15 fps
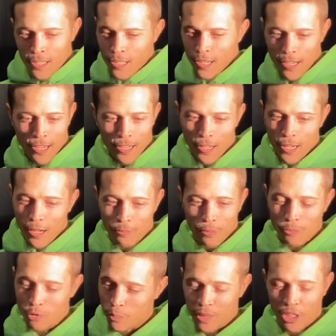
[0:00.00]
I've
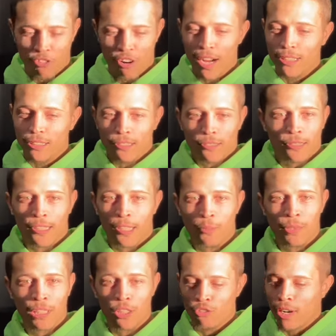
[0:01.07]
just been grinding, you know what I
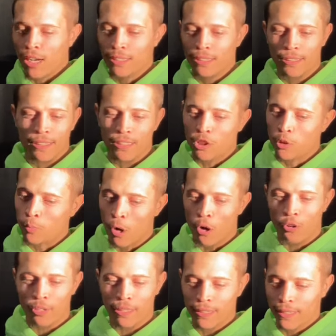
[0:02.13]
mean? Grinding, getting
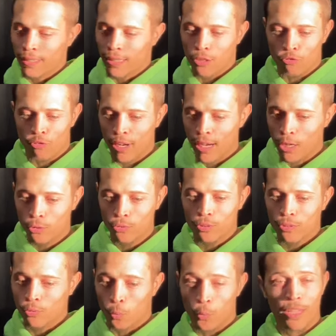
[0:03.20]
sparring, getting a lot of rounds,
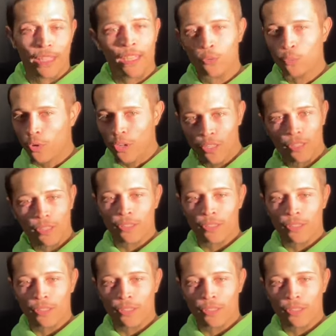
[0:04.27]
weekend work,